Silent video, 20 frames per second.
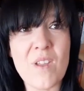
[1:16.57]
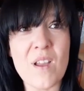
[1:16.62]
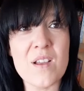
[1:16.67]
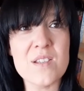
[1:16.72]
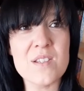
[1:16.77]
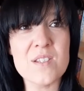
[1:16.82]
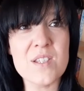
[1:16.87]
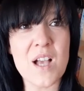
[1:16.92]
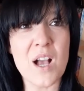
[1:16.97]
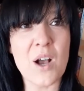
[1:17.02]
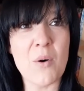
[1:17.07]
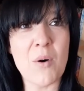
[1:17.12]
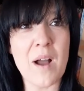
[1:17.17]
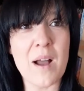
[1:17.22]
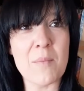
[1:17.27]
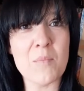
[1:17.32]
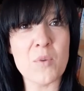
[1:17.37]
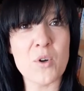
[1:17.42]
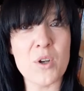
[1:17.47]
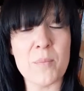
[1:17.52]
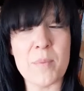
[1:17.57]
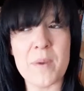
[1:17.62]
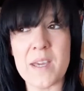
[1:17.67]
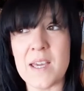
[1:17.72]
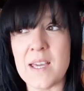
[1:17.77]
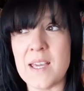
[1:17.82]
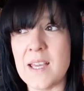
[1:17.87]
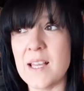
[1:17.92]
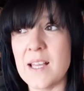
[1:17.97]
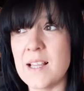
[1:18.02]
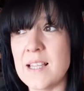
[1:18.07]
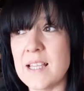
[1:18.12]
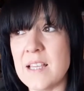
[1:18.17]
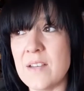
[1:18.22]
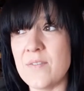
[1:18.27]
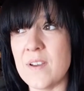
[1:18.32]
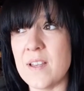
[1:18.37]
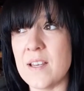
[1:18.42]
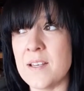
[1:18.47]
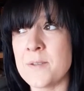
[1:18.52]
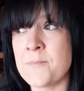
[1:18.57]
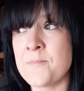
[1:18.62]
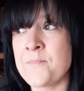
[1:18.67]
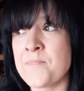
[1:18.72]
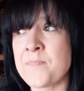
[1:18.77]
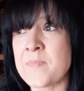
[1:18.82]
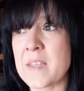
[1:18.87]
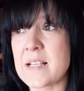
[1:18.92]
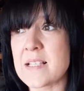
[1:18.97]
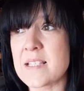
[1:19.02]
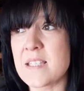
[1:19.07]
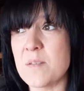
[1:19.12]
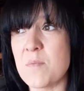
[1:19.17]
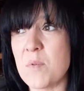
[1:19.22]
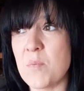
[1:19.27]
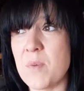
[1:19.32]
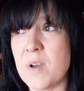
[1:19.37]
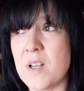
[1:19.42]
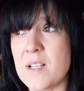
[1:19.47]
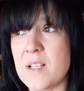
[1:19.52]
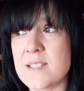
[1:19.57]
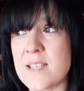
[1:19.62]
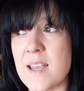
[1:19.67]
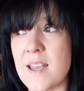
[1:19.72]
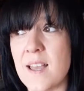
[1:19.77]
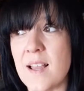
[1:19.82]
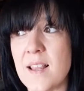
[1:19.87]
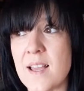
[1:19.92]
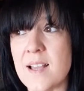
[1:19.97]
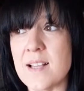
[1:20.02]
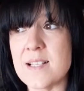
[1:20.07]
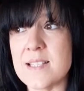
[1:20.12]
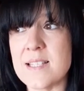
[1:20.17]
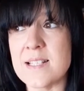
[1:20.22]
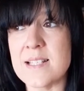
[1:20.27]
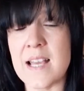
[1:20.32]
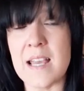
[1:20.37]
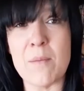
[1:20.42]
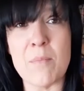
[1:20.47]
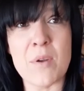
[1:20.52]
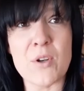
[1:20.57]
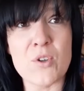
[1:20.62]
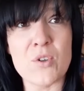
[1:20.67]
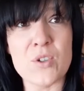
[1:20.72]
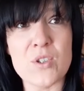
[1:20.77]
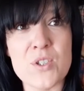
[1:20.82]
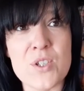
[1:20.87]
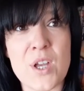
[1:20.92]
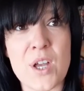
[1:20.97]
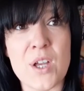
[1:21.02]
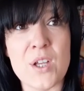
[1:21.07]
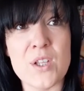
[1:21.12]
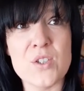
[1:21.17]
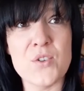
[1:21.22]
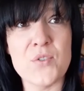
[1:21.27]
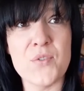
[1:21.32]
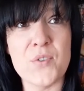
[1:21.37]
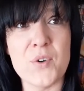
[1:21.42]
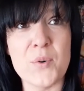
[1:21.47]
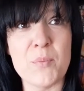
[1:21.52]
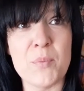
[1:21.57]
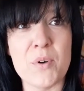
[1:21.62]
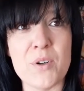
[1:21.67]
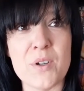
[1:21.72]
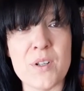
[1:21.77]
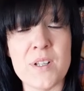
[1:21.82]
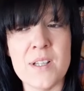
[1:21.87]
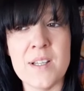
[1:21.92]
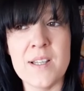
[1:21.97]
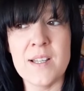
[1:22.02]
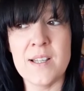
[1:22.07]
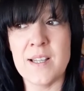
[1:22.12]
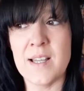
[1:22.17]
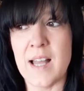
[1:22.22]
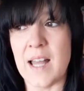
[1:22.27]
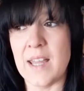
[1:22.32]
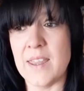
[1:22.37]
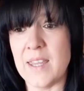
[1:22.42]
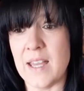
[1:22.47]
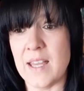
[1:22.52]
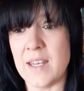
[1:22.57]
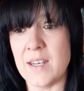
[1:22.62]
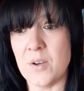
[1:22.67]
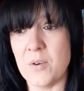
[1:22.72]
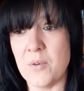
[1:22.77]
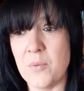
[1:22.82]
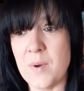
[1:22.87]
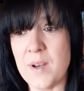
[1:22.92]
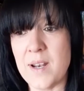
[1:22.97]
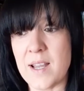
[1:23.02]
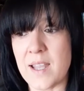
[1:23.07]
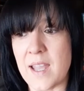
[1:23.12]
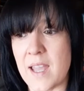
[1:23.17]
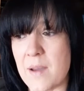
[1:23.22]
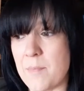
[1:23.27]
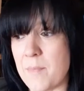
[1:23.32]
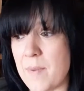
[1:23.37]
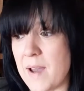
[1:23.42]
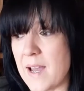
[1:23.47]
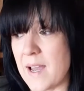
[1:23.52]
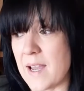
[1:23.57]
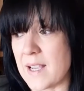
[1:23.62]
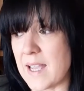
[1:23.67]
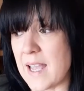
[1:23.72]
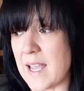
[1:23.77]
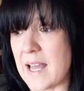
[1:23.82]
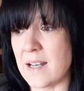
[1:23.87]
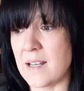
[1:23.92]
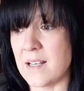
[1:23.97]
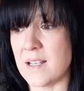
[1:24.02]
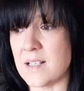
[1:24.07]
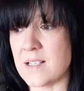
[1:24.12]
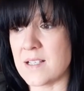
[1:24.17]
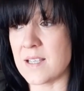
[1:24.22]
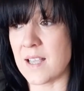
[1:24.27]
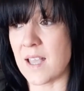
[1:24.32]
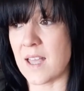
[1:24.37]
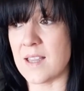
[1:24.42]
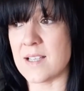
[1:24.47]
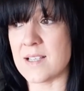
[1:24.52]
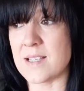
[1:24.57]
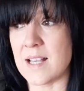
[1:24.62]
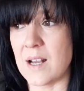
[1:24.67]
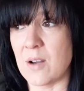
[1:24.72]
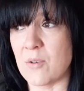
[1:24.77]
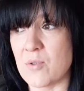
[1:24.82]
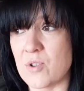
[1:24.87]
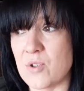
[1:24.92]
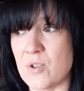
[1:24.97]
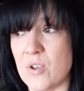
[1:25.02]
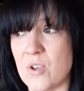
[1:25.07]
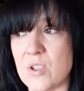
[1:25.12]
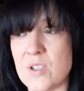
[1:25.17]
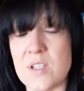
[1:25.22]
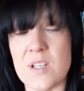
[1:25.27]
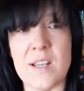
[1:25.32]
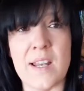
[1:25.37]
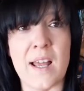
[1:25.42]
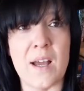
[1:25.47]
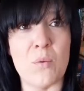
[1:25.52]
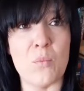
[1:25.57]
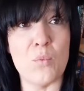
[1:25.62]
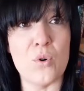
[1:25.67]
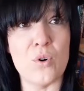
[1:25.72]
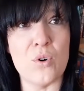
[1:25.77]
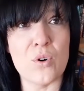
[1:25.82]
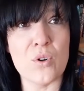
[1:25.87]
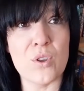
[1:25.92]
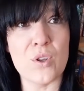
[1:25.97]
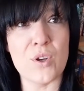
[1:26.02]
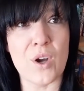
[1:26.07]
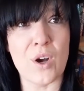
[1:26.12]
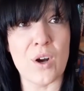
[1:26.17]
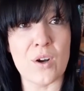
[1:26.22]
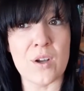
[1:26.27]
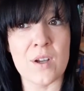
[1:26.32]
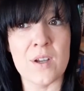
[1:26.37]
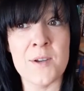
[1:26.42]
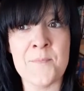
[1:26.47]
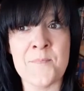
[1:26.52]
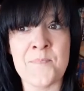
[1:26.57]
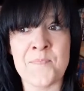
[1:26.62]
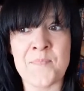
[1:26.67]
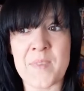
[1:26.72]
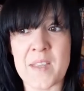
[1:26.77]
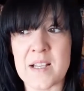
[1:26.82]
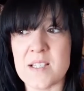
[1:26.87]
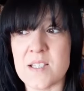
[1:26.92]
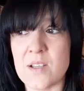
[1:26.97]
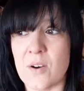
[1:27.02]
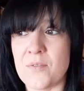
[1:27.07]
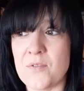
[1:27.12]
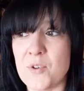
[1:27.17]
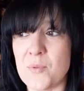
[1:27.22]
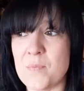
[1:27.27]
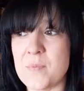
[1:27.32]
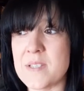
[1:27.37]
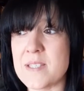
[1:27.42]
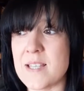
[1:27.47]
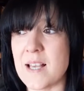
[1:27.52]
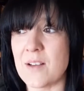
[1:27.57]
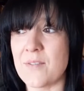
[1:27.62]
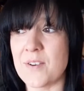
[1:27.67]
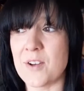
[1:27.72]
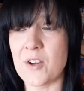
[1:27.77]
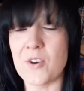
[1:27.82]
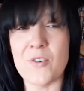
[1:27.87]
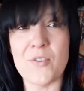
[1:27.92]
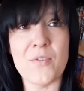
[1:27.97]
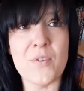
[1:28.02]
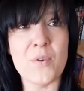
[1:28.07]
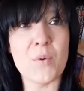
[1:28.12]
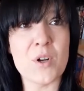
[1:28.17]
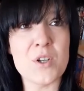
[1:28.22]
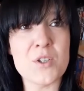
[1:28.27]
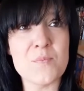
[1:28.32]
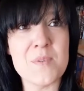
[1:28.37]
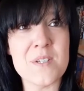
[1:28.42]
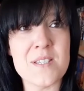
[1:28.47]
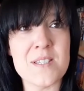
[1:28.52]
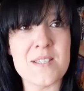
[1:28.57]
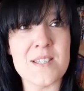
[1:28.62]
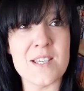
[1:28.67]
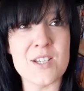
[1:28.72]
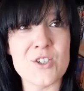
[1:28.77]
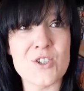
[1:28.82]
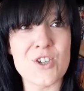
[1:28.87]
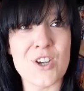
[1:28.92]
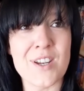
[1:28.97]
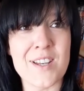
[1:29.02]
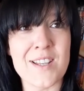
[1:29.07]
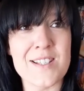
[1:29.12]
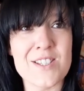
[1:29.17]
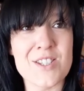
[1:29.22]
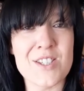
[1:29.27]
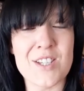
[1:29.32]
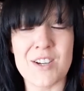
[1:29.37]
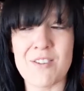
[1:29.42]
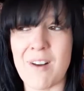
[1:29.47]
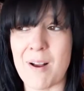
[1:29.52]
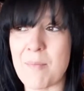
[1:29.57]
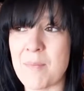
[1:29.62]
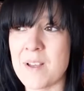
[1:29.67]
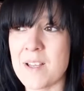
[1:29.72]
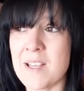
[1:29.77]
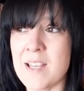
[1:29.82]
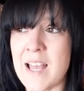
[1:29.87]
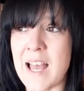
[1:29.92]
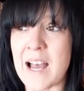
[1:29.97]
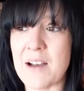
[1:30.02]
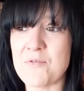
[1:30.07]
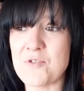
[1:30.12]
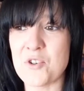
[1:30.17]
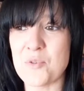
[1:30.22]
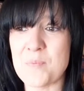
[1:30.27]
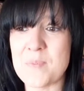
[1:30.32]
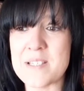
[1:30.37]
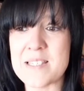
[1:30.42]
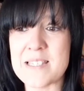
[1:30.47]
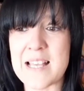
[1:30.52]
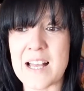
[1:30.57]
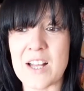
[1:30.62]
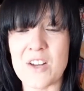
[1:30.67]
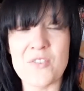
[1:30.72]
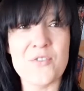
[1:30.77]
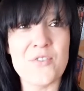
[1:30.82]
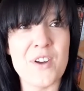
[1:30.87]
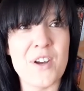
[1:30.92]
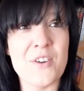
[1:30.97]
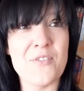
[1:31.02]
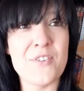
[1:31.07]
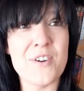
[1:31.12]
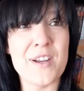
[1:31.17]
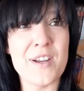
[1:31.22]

So I'm going to be leaving Slimming World early to take my daughter to football. And then when I get back, I need to get this house sorted and walk the dog. So I've done myself, I don't know if you watch Mrs. Inch on Instagram, I've done myself a